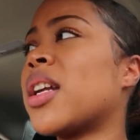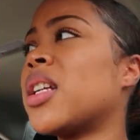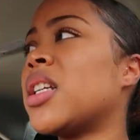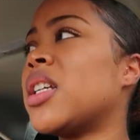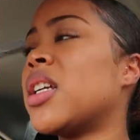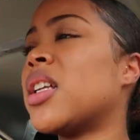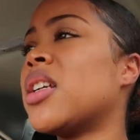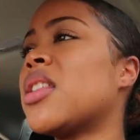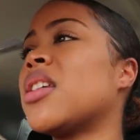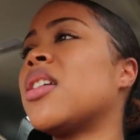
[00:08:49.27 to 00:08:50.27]
I didn't eat
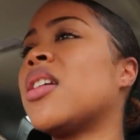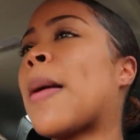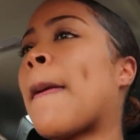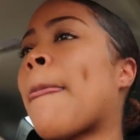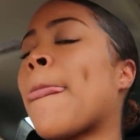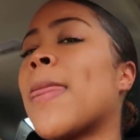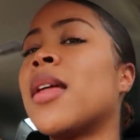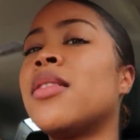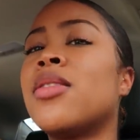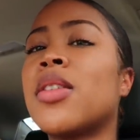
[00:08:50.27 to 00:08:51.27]
anything
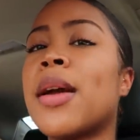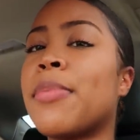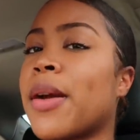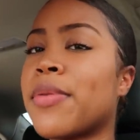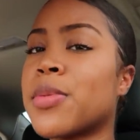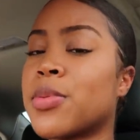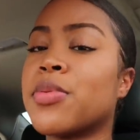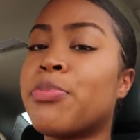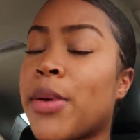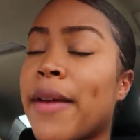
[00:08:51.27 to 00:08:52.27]
and you know that
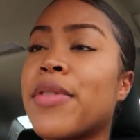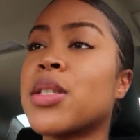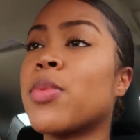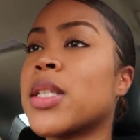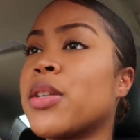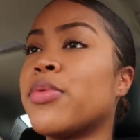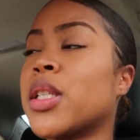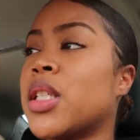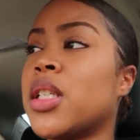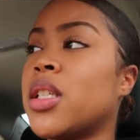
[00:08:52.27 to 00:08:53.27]
breakfast breakfast wasn't
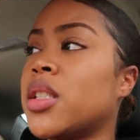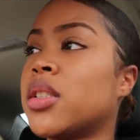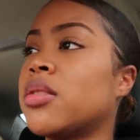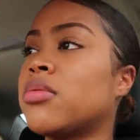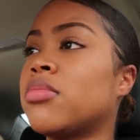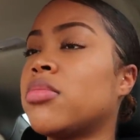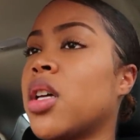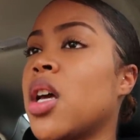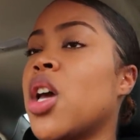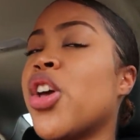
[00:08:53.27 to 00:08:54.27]
really
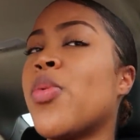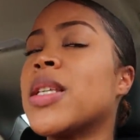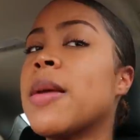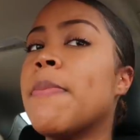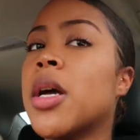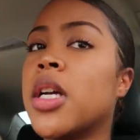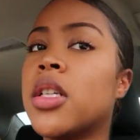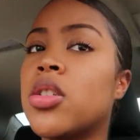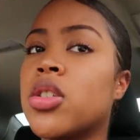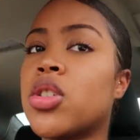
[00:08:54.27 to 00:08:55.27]
wasn't
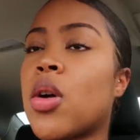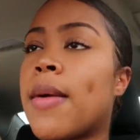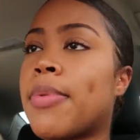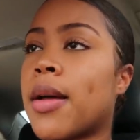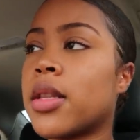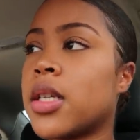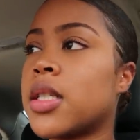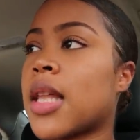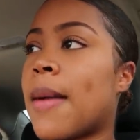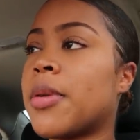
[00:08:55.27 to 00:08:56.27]
much so i'll
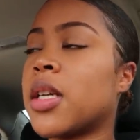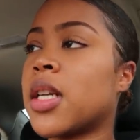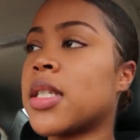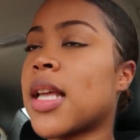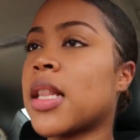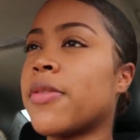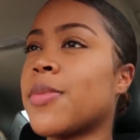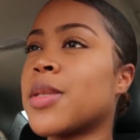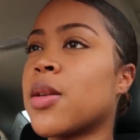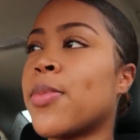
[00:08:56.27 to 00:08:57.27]
probably stop and get a salad
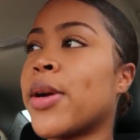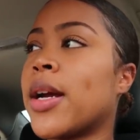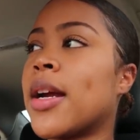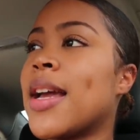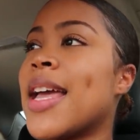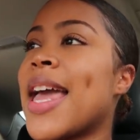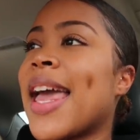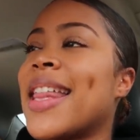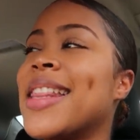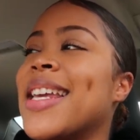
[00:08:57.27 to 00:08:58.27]
from somewhere
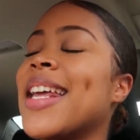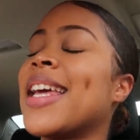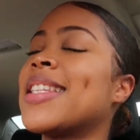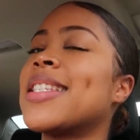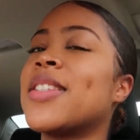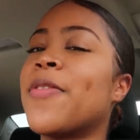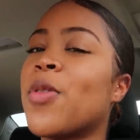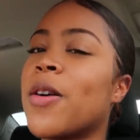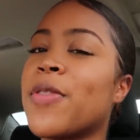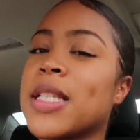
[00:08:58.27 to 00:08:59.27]
and then head to
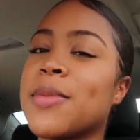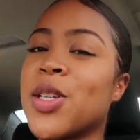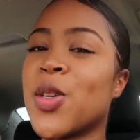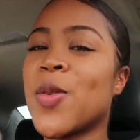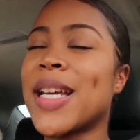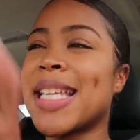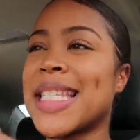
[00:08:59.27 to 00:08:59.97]
sephora for some new